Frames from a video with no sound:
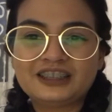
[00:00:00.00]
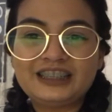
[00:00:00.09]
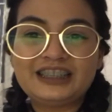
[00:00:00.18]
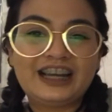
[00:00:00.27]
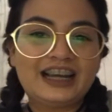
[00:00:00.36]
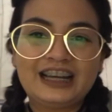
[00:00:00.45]

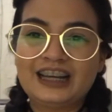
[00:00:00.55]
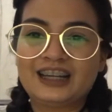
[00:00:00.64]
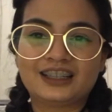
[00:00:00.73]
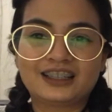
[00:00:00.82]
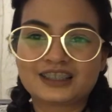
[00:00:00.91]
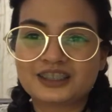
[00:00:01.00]

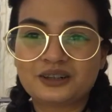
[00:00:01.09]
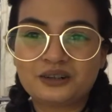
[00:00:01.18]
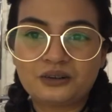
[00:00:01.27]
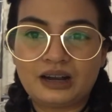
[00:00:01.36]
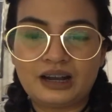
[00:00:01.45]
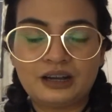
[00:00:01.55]
Yeah,
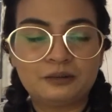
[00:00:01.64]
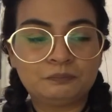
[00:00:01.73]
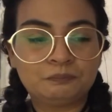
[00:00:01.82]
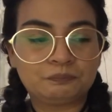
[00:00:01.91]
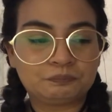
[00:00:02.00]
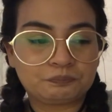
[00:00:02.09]
so
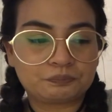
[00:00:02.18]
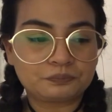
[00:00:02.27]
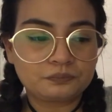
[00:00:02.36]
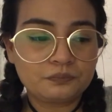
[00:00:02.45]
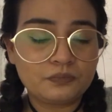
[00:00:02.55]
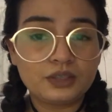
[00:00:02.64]

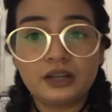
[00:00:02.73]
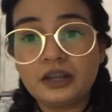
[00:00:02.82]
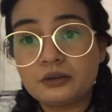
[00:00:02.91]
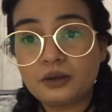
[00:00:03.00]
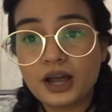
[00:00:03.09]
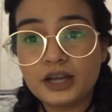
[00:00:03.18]
thank
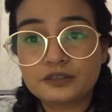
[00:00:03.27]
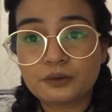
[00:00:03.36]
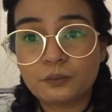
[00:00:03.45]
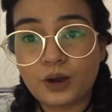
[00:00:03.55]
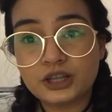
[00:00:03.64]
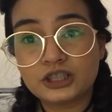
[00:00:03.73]
you guys for
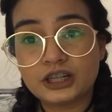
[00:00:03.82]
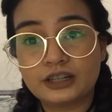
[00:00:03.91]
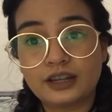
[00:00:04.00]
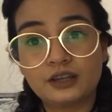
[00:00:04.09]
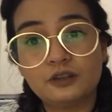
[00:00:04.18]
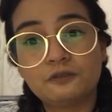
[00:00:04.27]
watching.
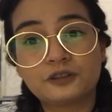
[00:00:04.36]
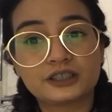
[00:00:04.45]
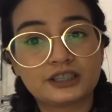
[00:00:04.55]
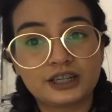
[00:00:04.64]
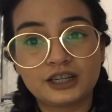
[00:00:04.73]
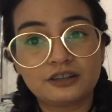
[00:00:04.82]
Thank you for
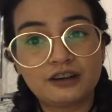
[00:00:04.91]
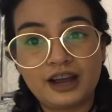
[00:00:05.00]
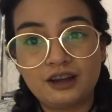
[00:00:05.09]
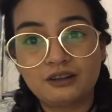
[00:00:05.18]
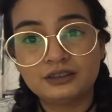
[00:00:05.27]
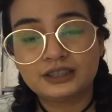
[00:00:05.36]
sticking
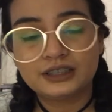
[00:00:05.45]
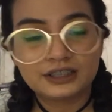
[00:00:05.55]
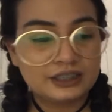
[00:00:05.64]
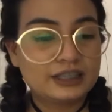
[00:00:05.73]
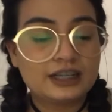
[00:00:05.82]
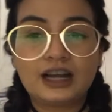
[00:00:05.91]
around.
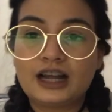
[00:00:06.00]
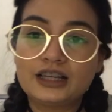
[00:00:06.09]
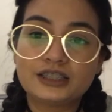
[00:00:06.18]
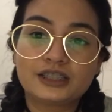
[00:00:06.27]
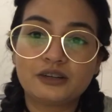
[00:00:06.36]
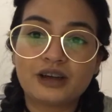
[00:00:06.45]
I'll
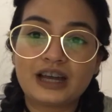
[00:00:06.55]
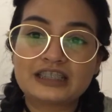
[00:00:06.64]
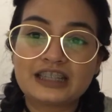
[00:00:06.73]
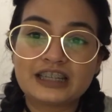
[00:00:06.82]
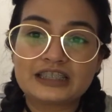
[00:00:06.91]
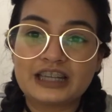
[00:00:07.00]
see you guys
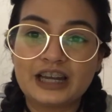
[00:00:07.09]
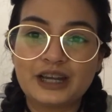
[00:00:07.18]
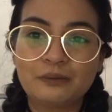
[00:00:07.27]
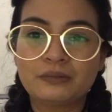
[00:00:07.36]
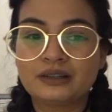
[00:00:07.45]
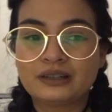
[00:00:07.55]
next
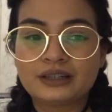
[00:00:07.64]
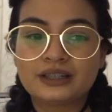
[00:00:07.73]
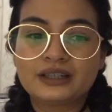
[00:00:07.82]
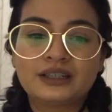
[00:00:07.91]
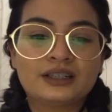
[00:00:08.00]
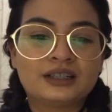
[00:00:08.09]
time.
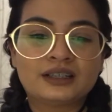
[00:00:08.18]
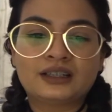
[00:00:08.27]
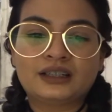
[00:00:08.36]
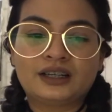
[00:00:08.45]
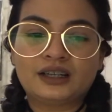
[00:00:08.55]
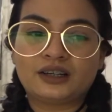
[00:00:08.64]

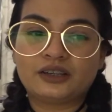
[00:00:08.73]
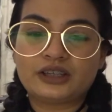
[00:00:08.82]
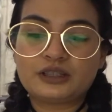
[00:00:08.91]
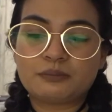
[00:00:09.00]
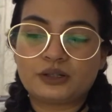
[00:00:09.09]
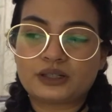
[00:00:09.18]
Oh,
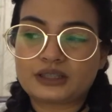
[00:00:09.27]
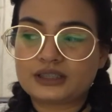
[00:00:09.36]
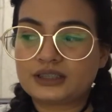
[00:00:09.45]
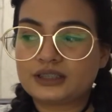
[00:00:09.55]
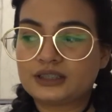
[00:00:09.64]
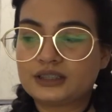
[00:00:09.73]
these
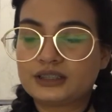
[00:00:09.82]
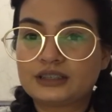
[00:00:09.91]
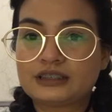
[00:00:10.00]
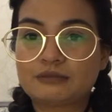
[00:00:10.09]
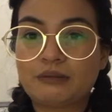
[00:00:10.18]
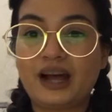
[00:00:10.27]
books.
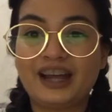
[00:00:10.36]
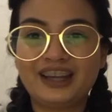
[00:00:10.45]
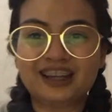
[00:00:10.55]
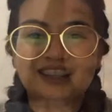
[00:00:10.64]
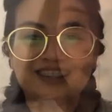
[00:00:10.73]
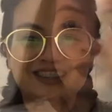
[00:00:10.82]
Bye.